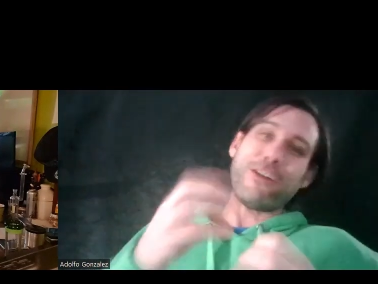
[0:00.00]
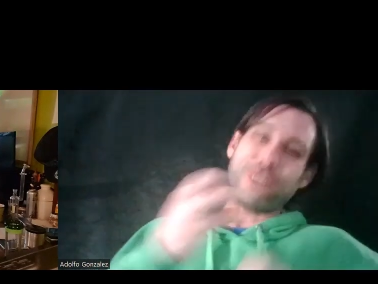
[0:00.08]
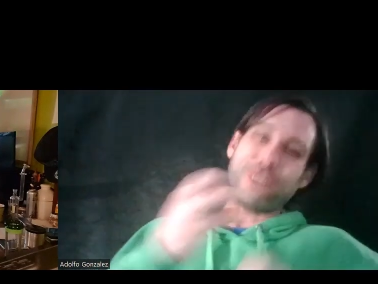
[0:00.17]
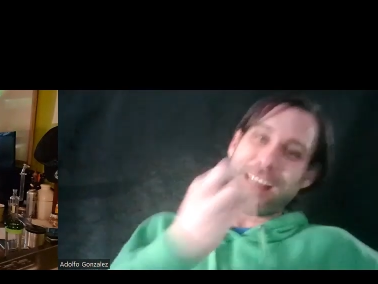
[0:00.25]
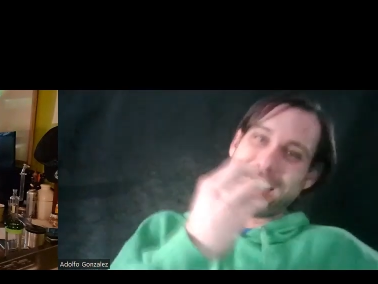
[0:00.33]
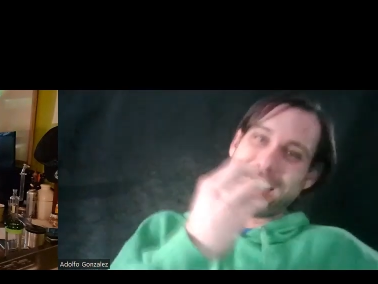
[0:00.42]
If
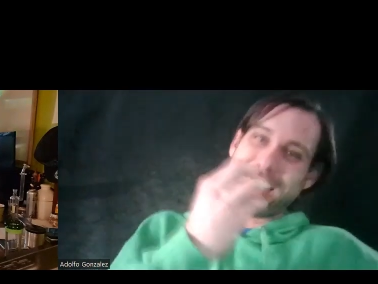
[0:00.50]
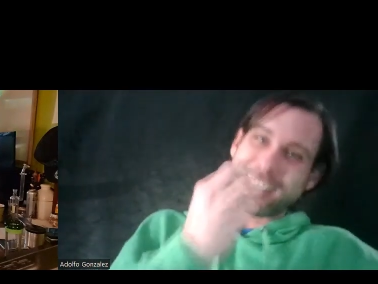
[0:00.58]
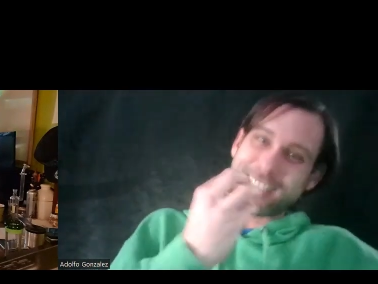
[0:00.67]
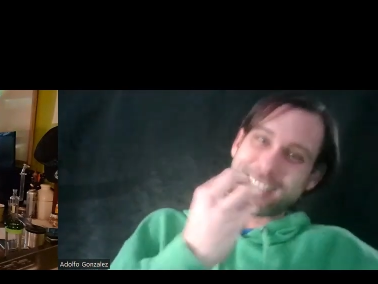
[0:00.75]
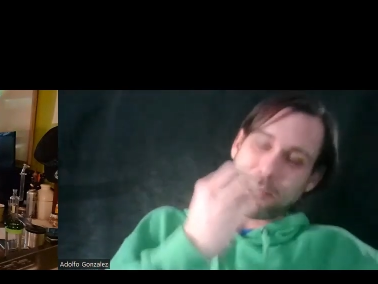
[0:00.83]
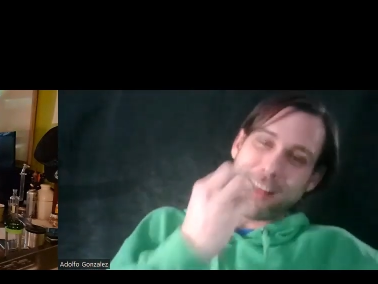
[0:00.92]
you're
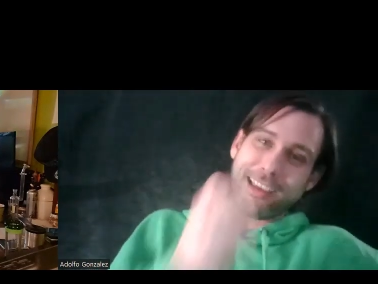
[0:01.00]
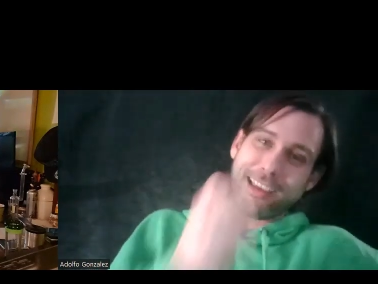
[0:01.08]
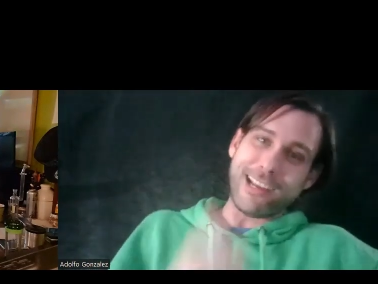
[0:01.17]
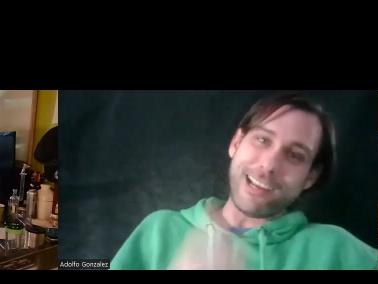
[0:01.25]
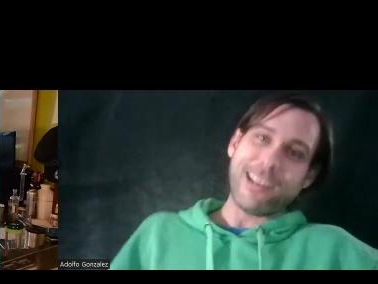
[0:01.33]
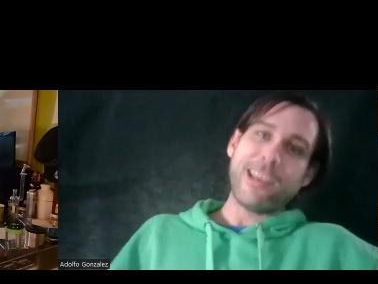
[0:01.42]
smelling
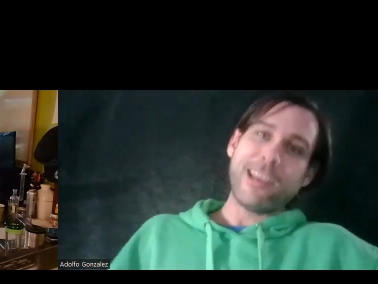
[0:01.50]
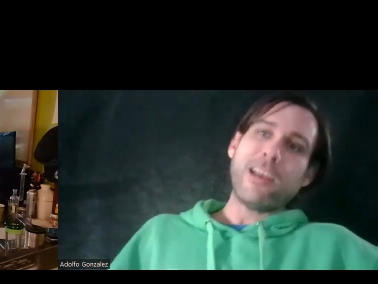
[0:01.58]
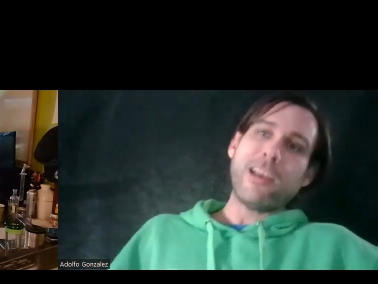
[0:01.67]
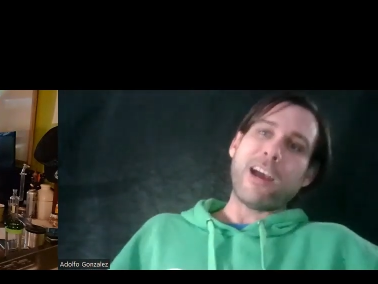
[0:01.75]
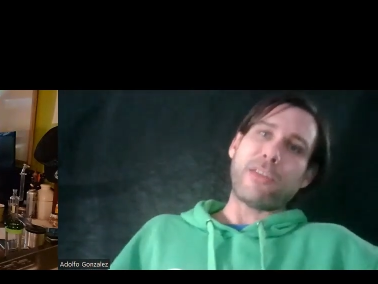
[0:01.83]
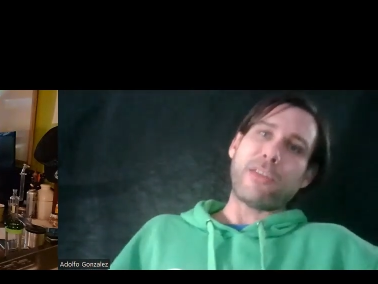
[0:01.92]
it,
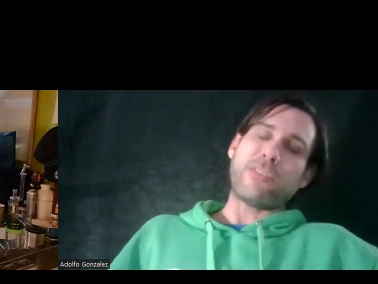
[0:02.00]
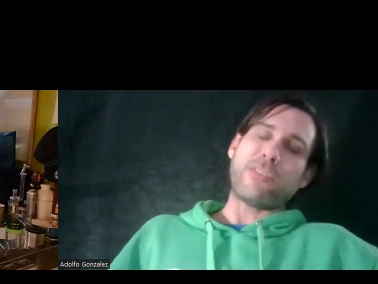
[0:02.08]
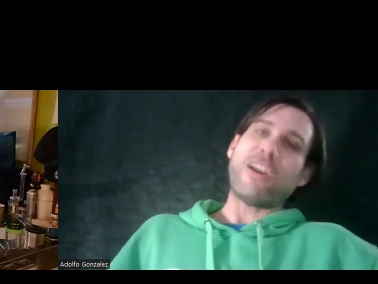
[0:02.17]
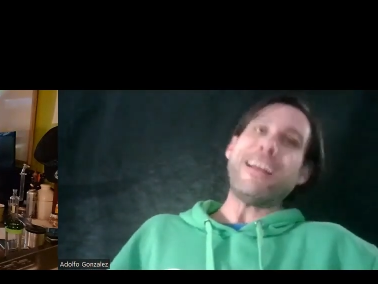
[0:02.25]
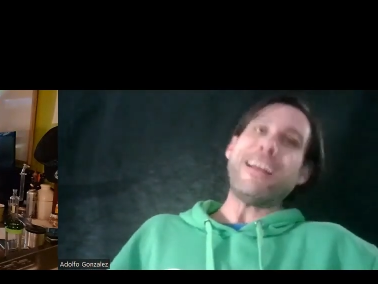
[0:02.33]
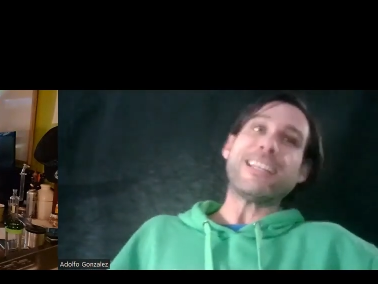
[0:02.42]
I think
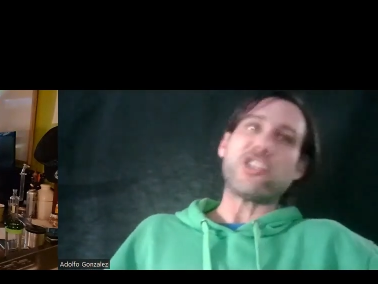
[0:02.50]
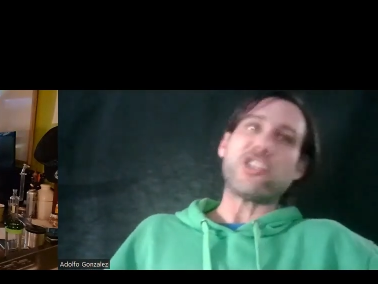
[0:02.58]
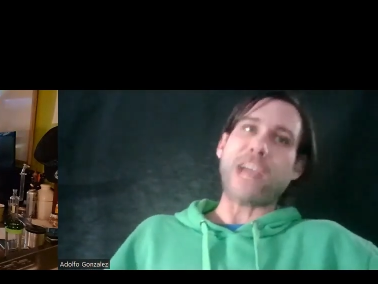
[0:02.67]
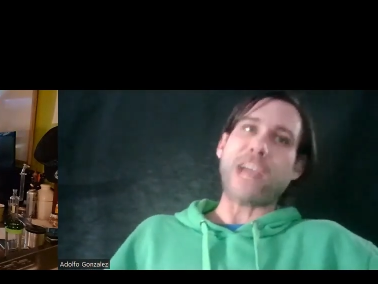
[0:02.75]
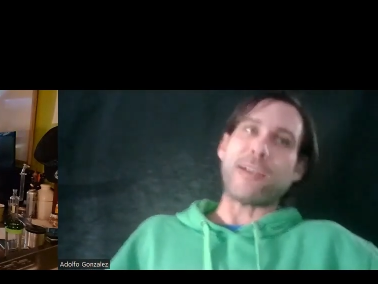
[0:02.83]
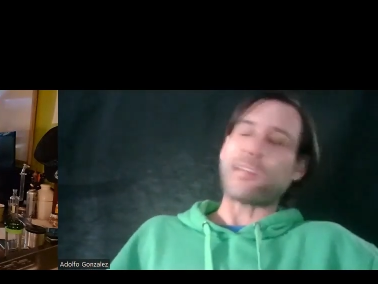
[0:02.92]
there is a
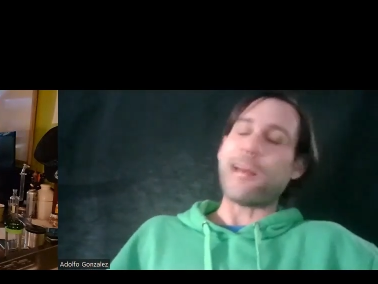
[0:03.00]
chance.